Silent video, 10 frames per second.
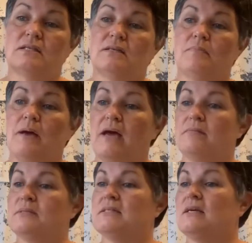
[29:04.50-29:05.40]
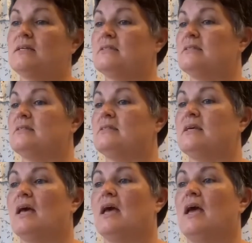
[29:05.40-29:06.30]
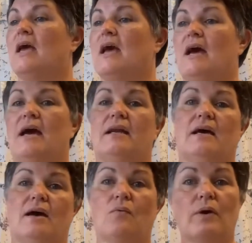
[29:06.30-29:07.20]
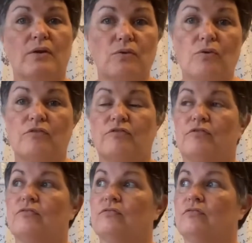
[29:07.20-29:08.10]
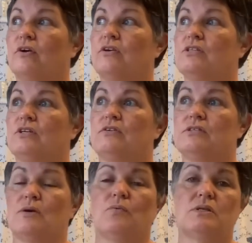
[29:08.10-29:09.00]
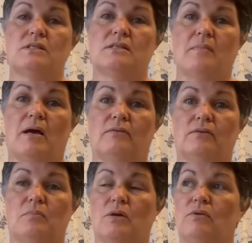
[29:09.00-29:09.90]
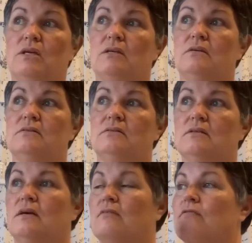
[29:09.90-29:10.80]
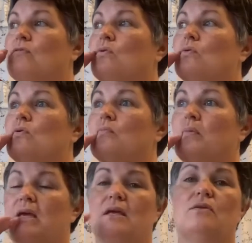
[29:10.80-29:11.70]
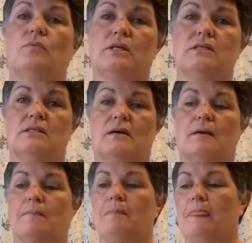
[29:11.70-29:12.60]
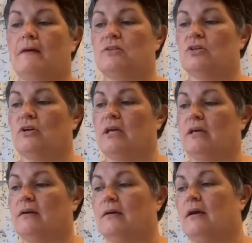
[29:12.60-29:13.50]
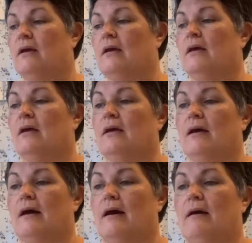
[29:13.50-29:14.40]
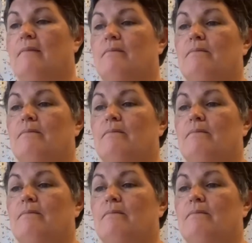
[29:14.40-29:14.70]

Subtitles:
a bag, my secateurs, and I went off foraging because I wanted some elderberries for making a winter tonic. And